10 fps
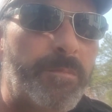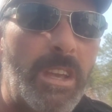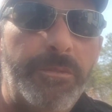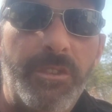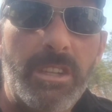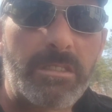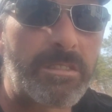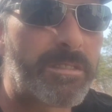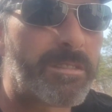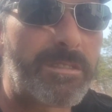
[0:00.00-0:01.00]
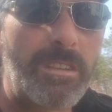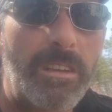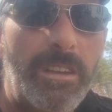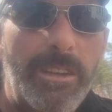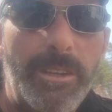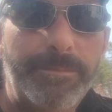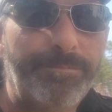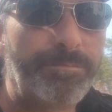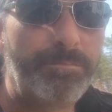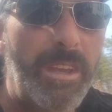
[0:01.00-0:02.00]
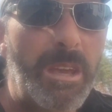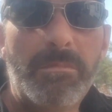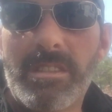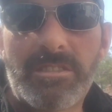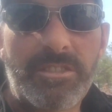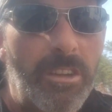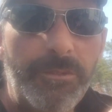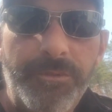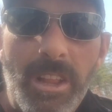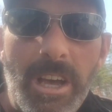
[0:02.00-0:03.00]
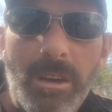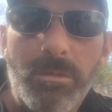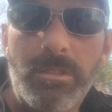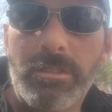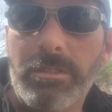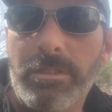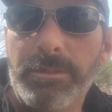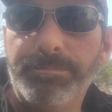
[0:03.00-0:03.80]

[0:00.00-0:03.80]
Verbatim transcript: if it's Mammoth sunflower,